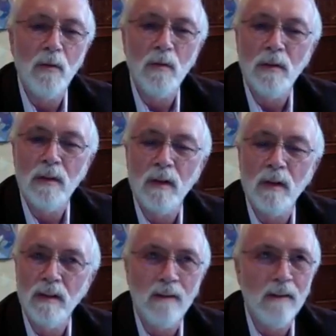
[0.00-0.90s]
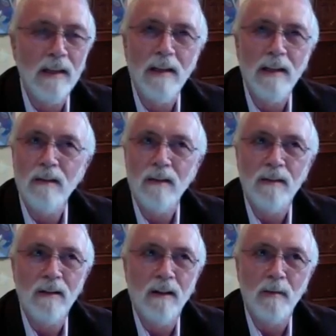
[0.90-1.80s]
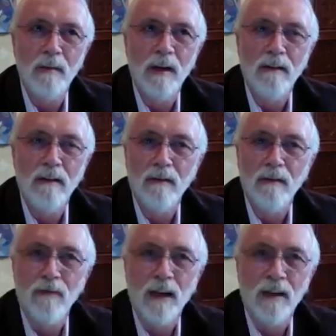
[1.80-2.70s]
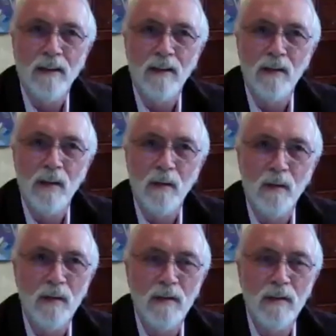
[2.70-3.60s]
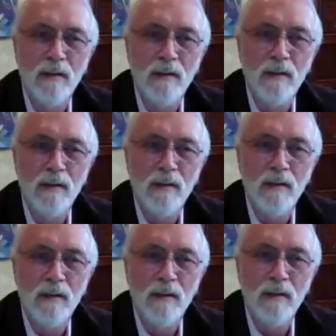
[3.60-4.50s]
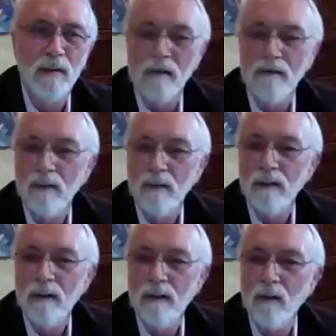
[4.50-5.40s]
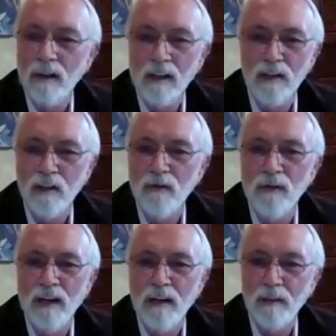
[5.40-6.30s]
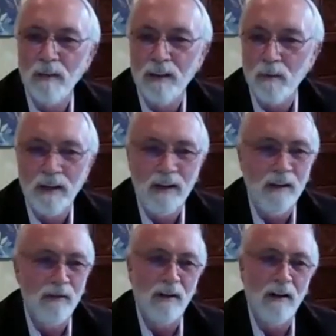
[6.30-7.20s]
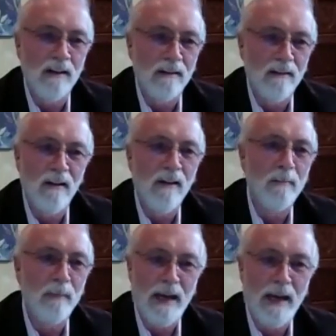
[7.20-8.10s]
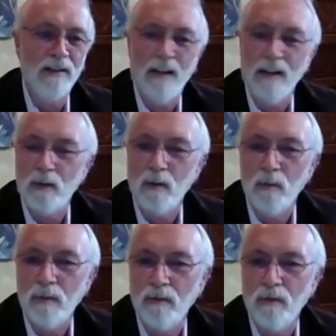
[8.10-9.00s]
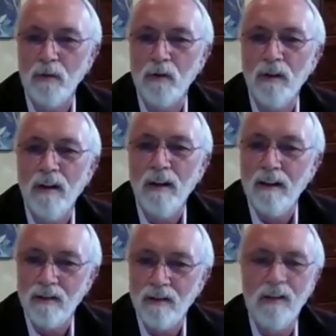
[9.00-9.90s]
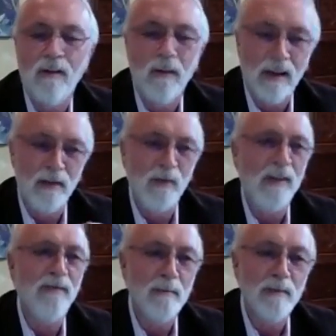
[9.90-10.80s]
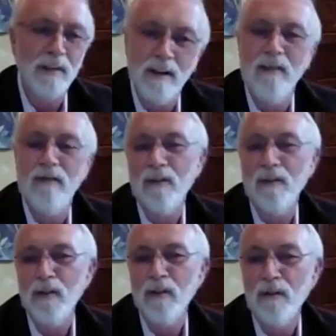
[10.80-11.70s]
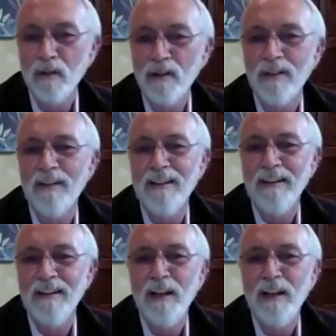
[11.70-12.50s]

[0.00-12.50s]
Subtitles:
were a young lady talked about the fact that she's the oldest of all the kids in her family. Nobody had ever gone on past high school before. She graduated from Stanford University